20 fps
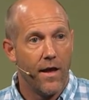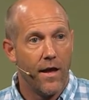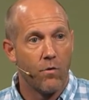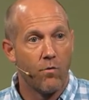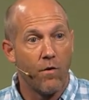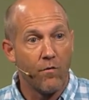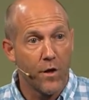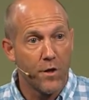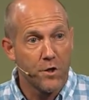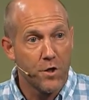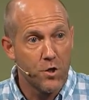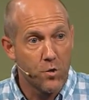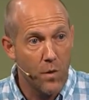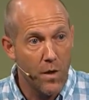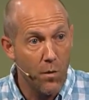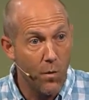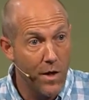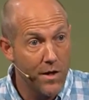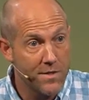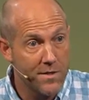In Revelation
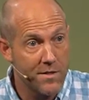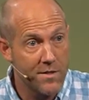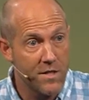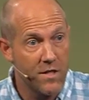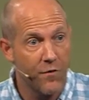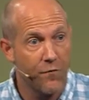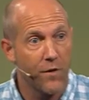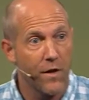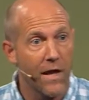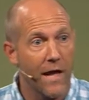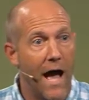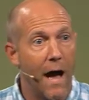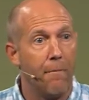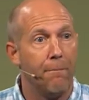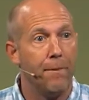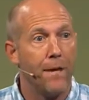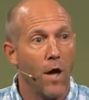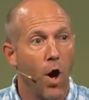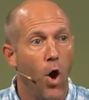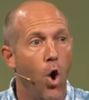21, he says it differently.
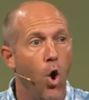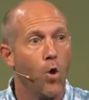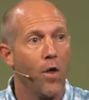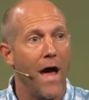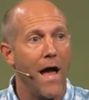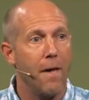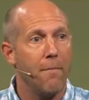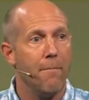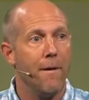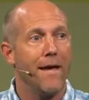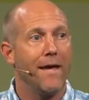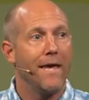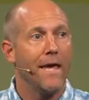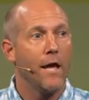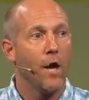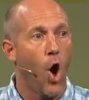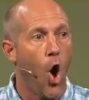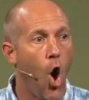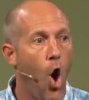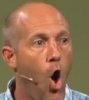Behold, I am
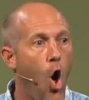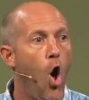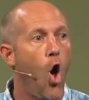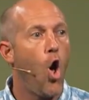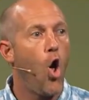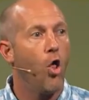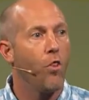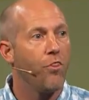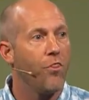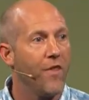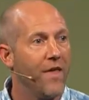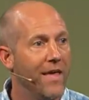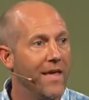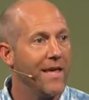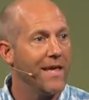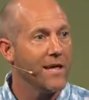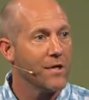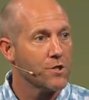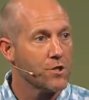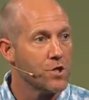making all
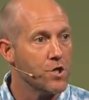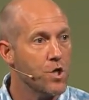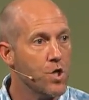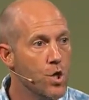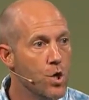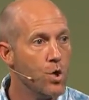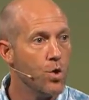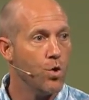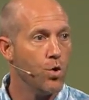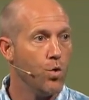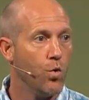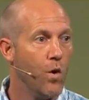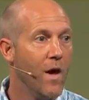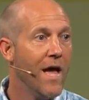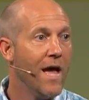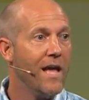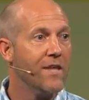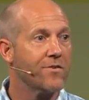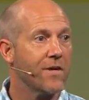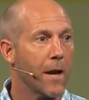things new.
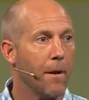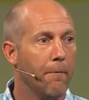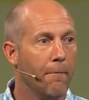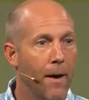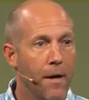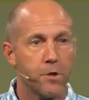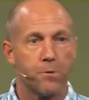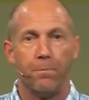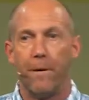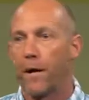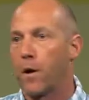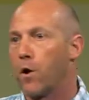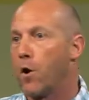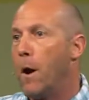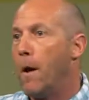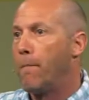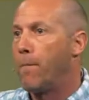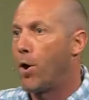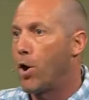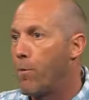He's got a much bigger
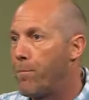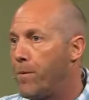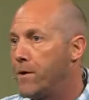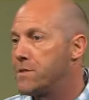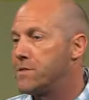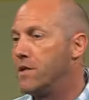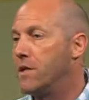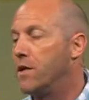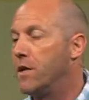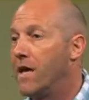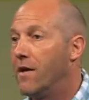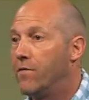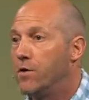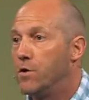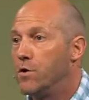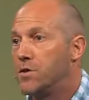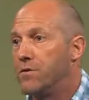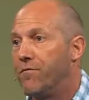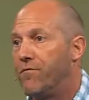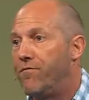purpose than giving
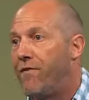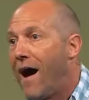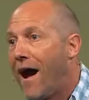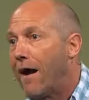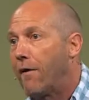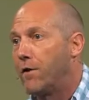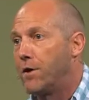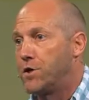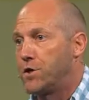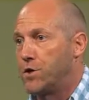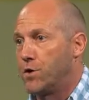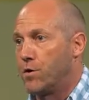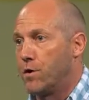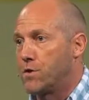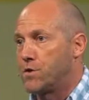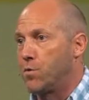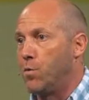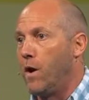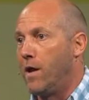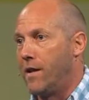you some fire
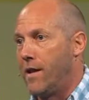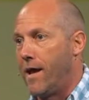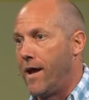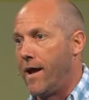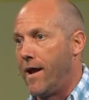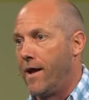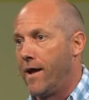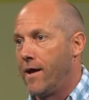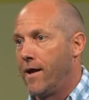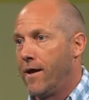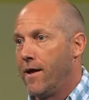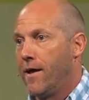insurance one day.